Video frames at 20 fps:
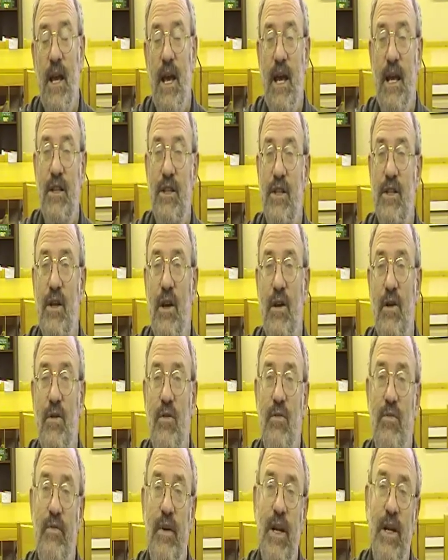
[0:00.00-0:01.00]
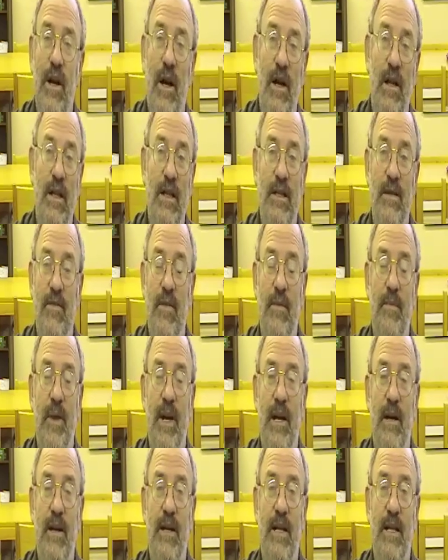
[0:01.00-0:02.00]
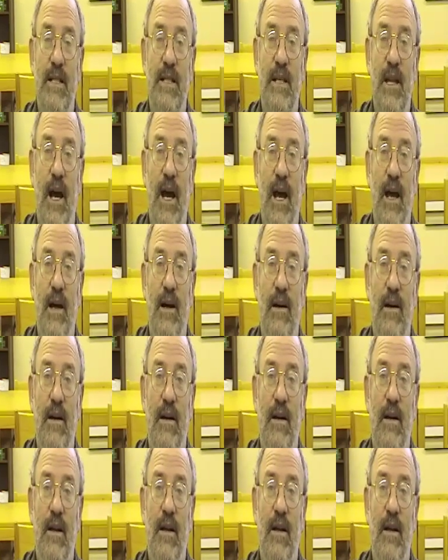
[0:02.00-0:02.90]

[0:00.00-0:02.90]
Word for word: And so, regardless of the parenting style,